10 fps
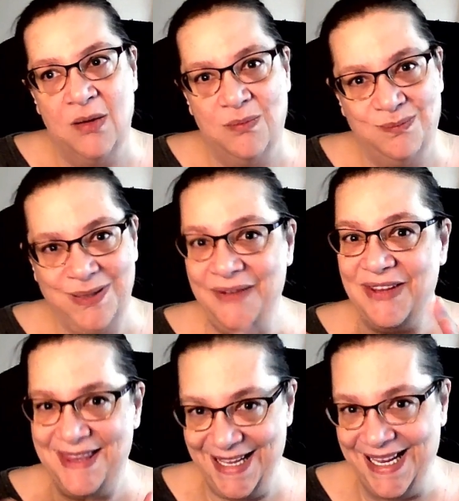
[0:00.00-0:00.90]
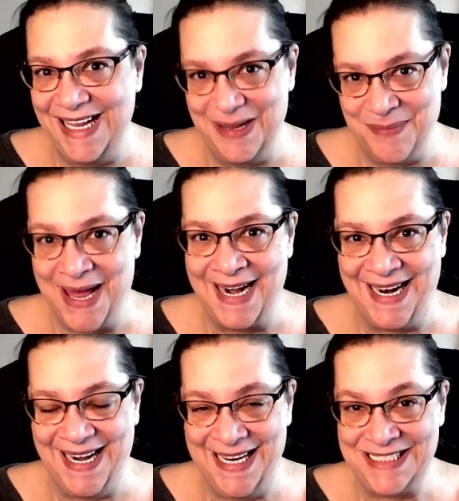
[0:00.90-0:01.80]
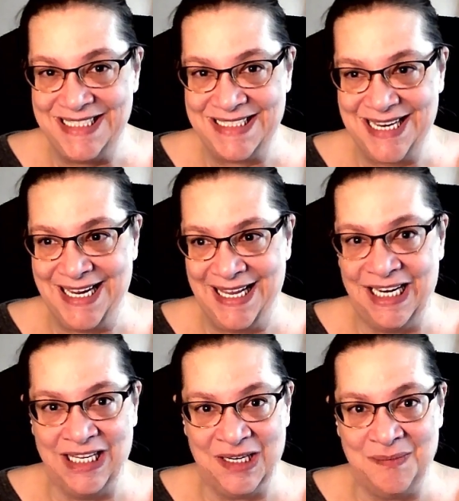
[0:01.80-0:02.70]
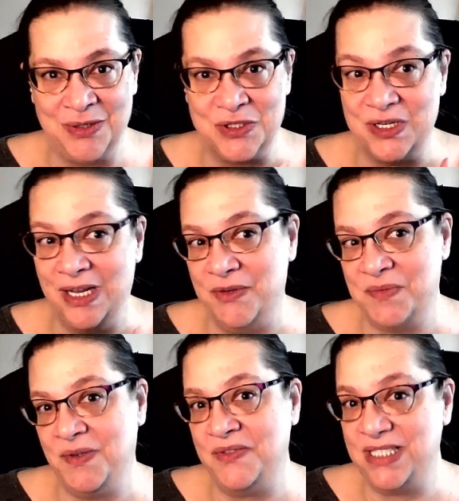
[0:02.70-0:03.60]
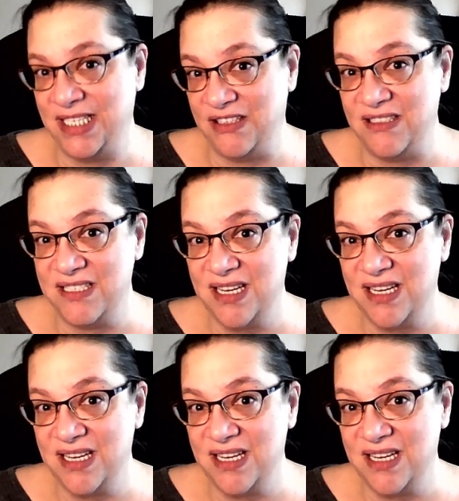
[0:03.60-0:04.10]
even thinking about it, it just, I get a little emotional. I was moved to tears